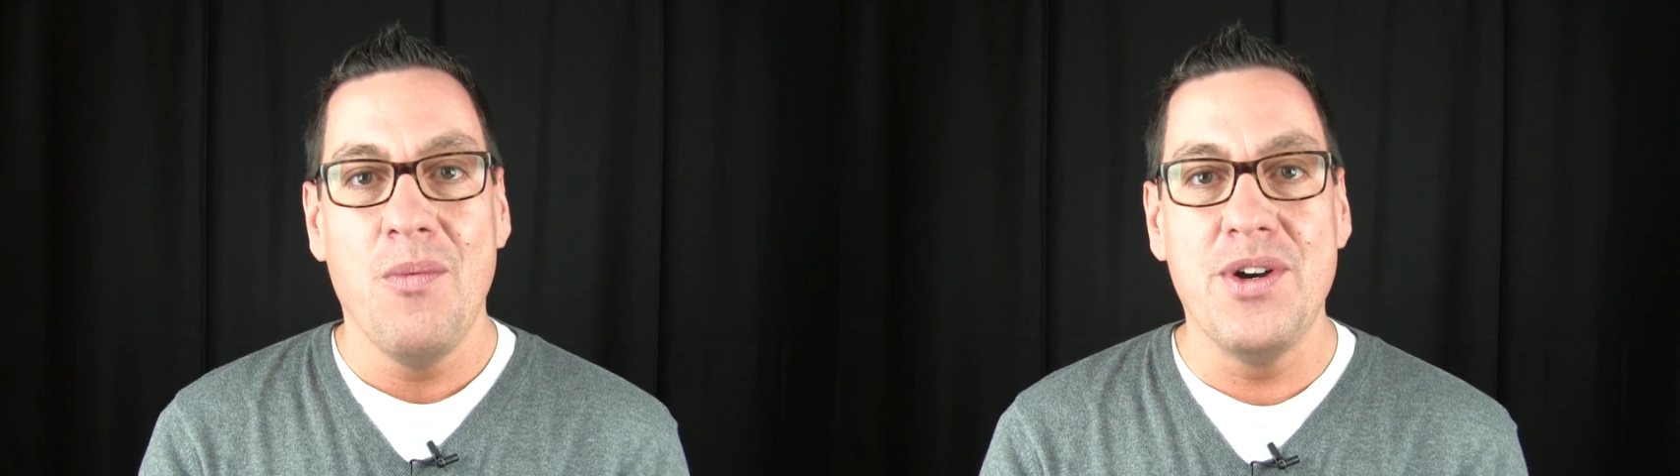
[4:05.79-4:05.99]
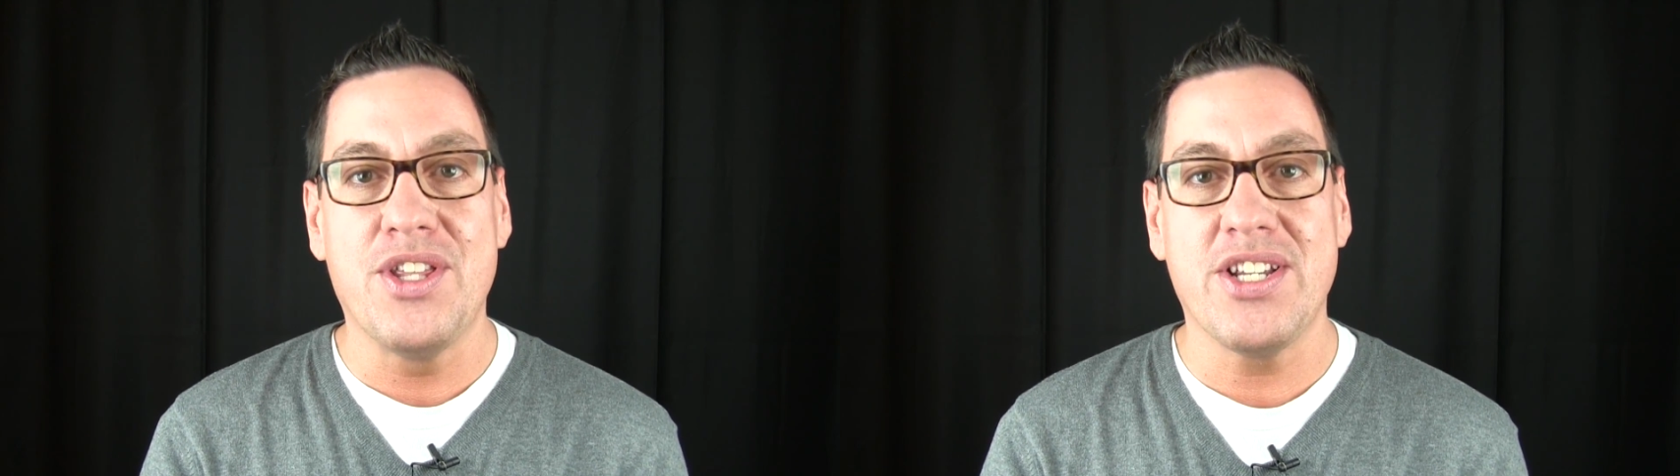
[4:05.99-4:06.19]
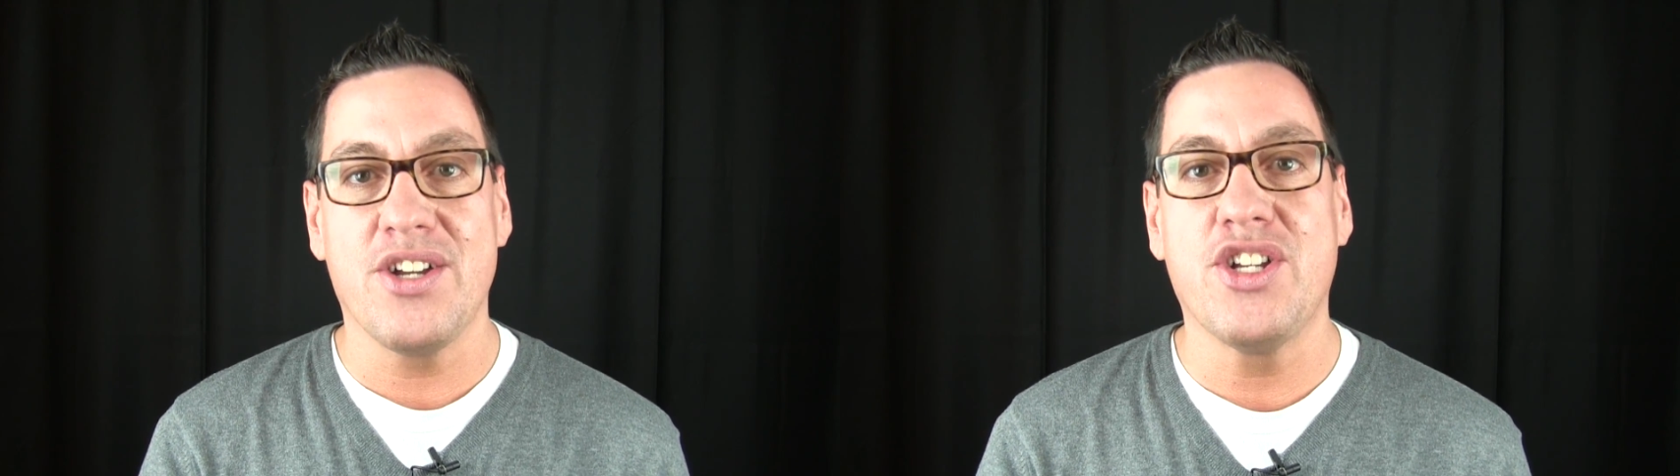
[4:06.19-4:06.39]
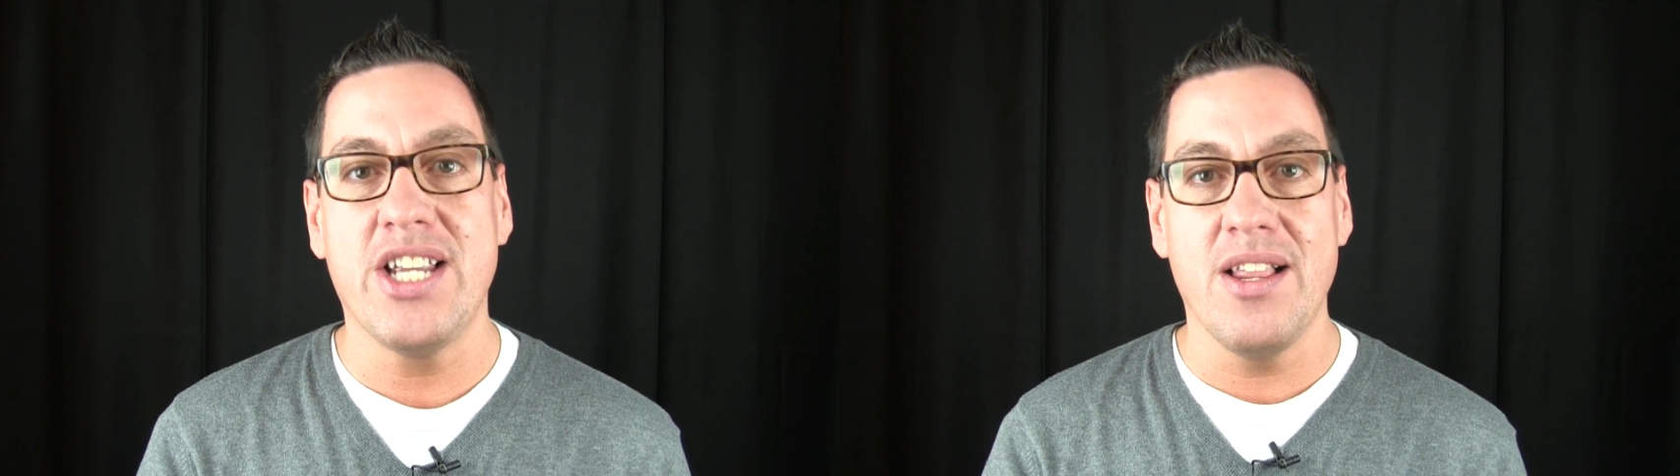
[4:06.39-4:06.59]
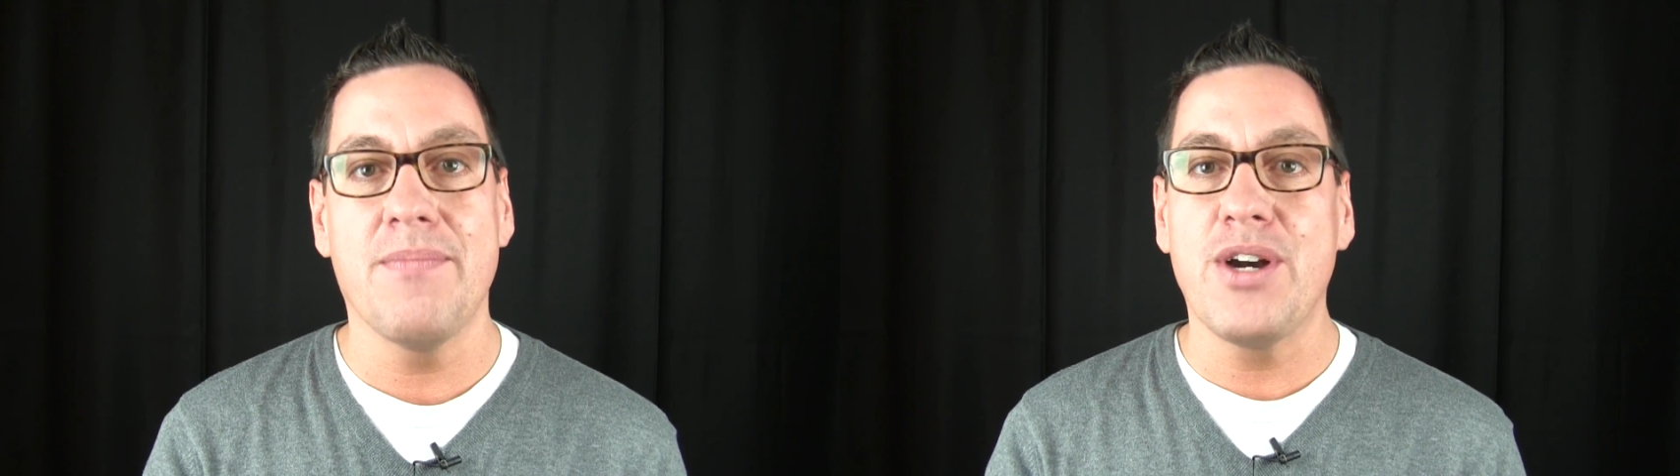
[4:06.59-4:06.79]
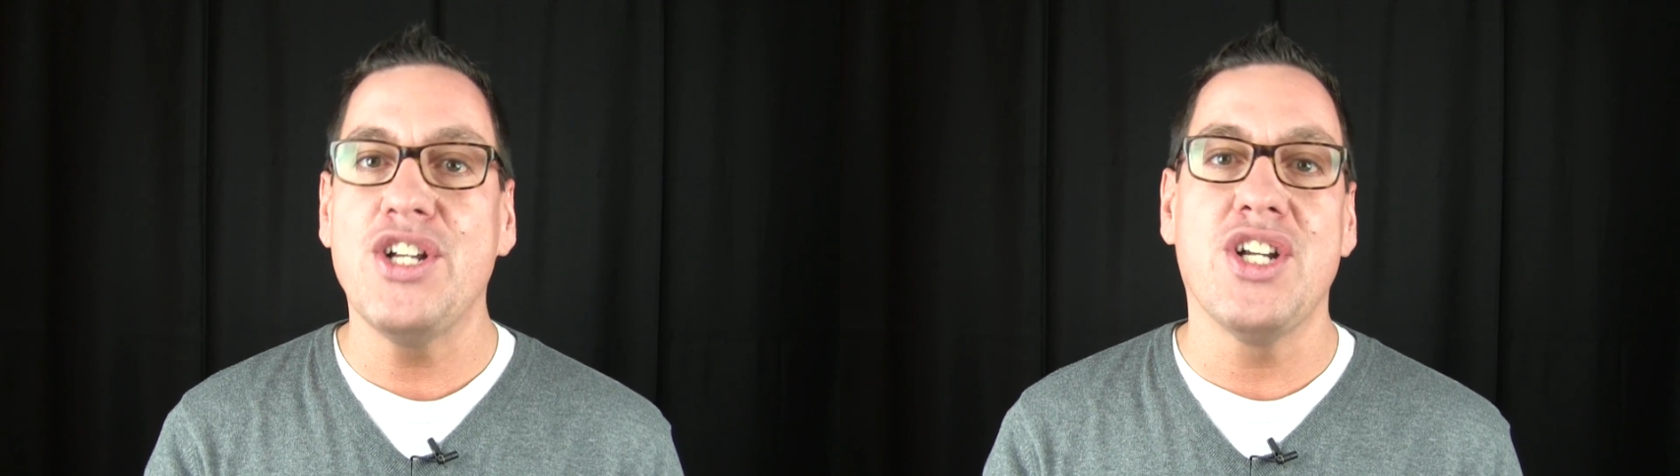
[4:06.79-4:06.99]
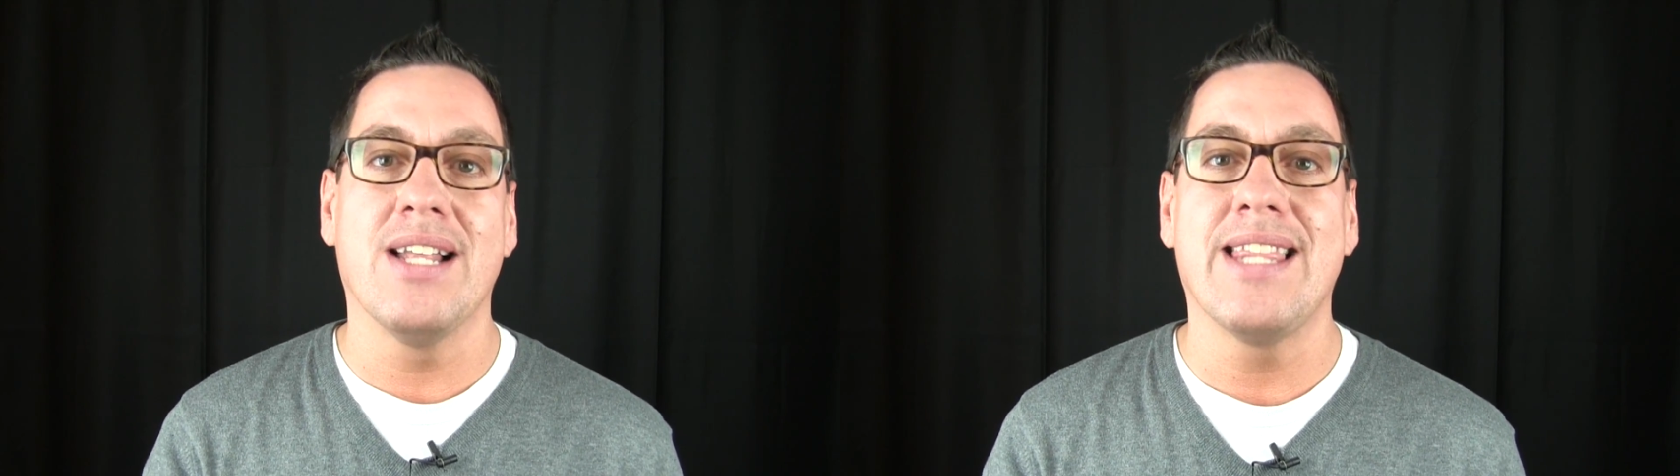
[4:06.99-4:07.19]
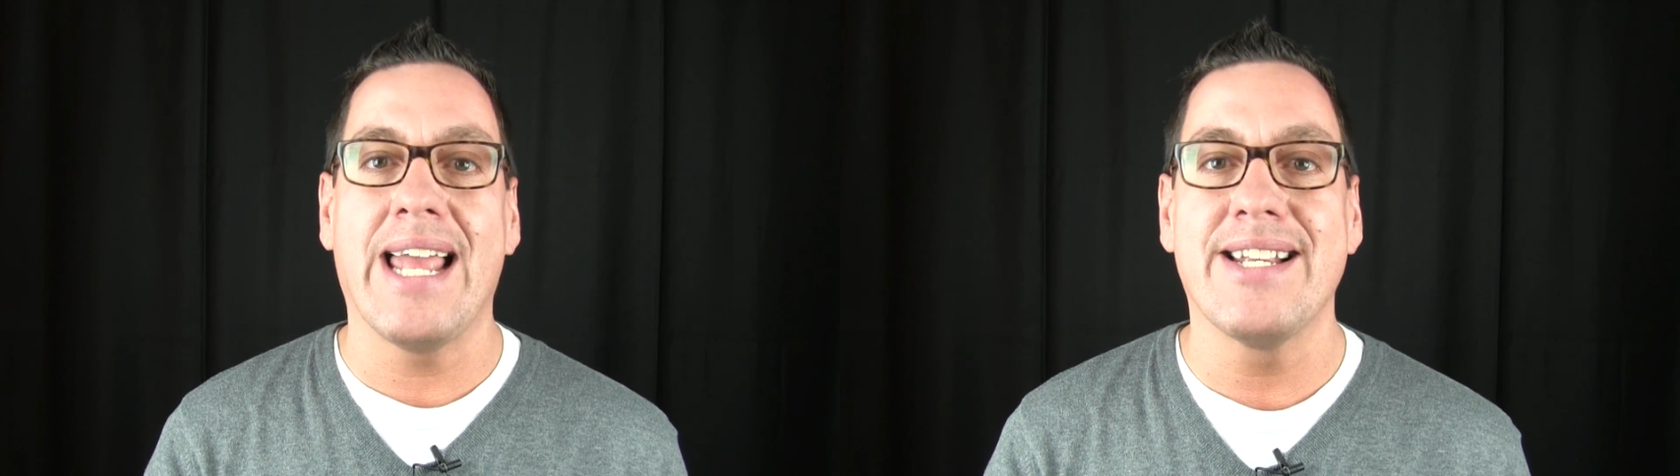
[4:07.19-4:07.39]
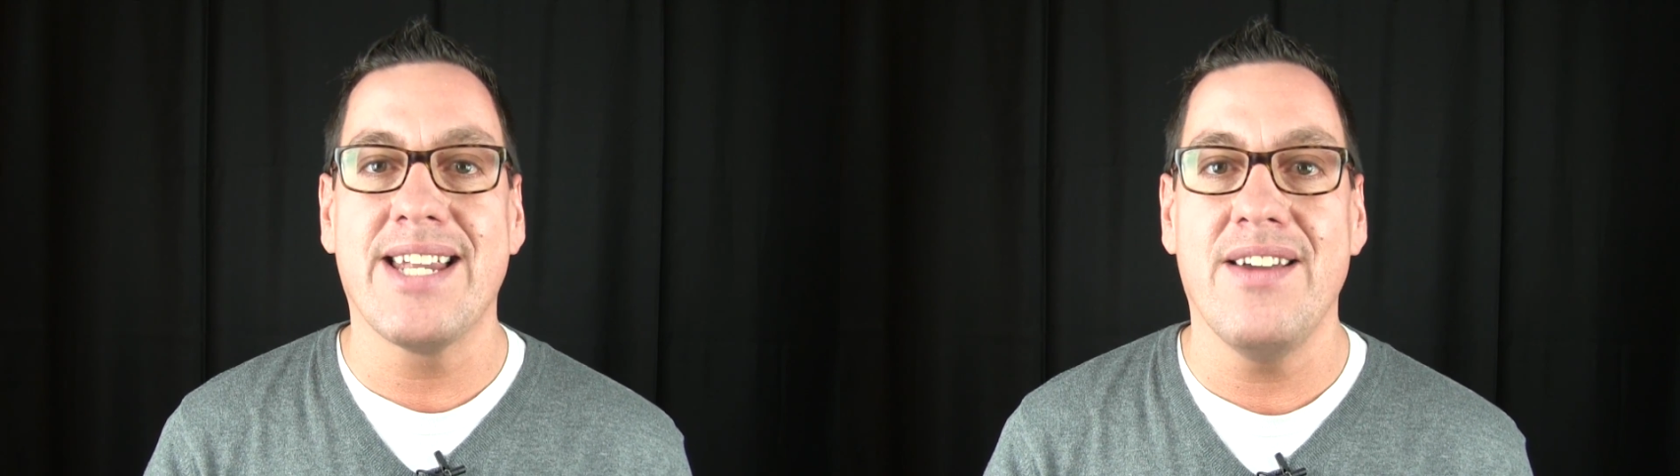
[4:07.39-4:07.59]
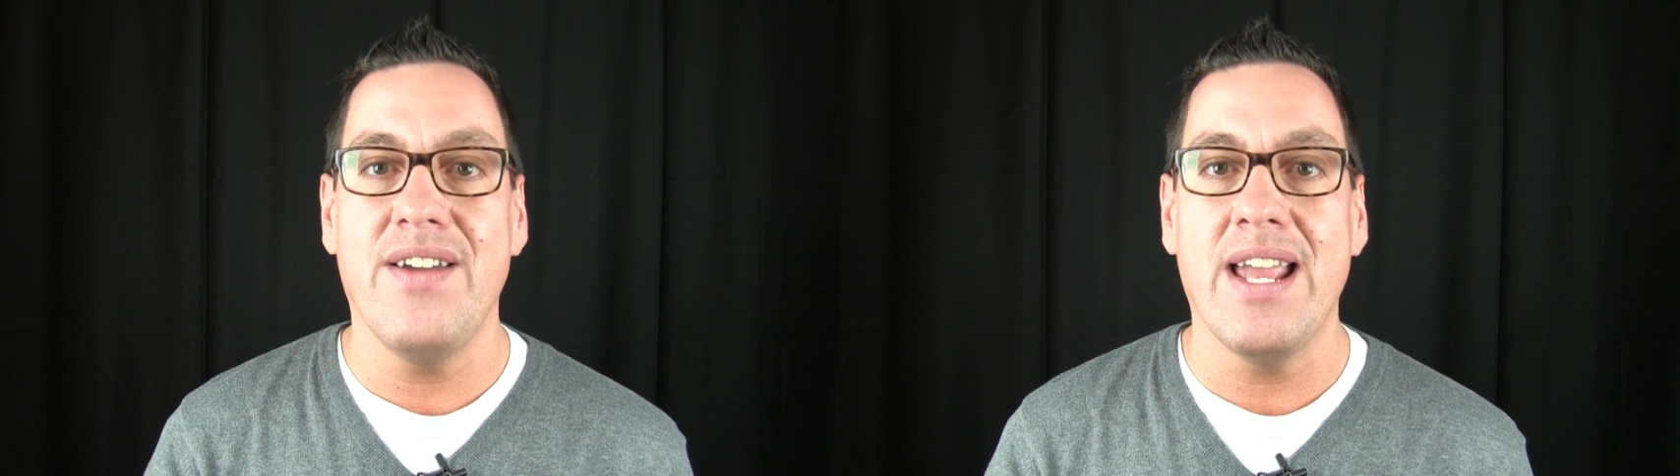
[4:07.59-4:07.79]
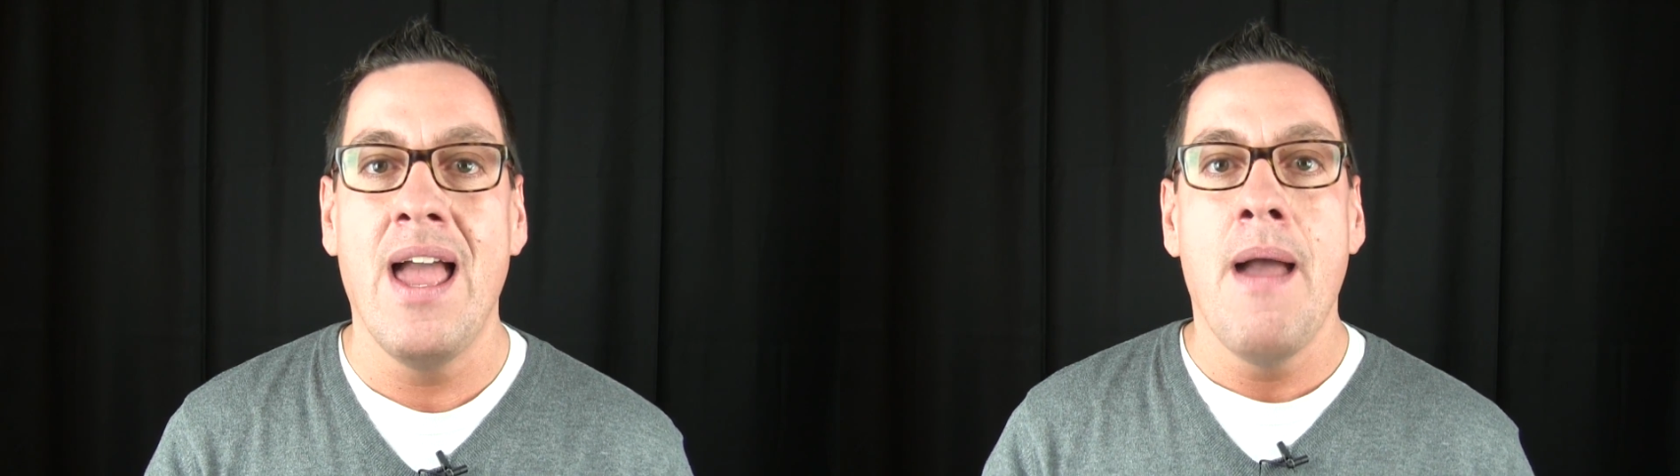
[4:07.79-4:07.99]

with such celebration and thanksgiving,